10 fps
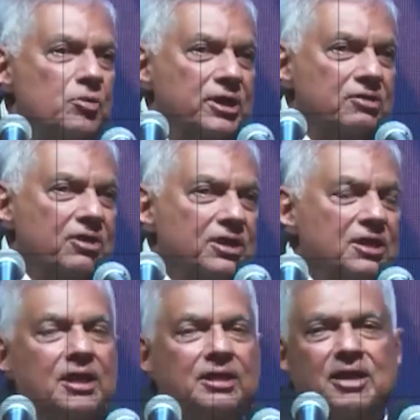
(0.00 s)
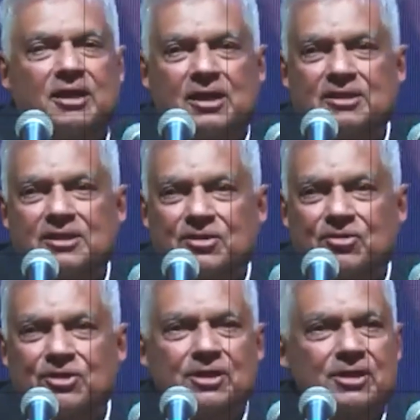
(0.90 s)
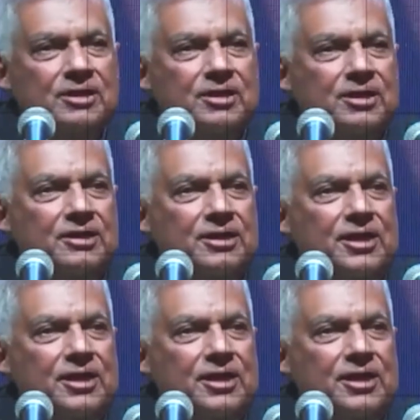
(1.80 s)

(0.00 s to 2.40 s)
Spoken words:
party. That's what happened.